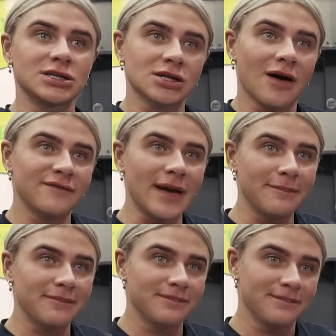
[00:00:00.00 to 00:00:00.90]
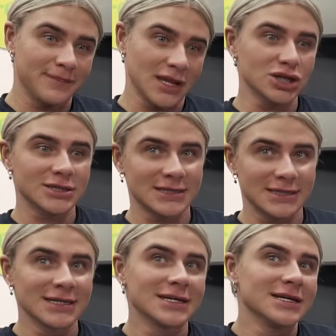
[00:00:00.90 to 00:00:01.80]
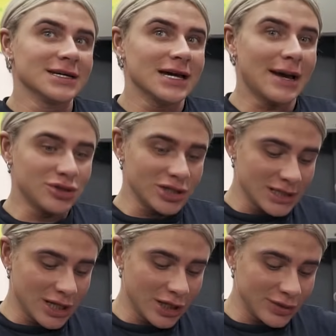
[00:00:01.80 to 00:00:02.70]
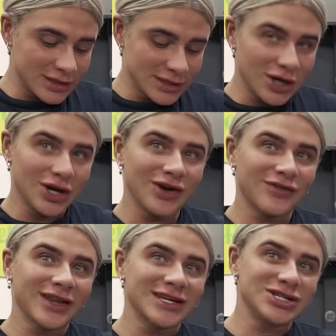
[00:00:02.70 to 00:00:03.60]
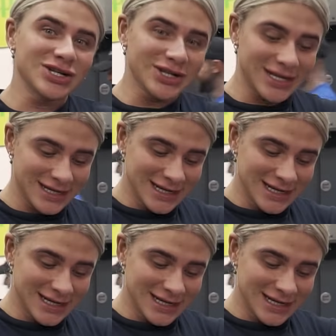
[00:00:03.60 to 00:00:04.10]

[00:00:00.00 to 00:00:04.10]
She's got fabulous hamstrings and glutes, so hopefully she'll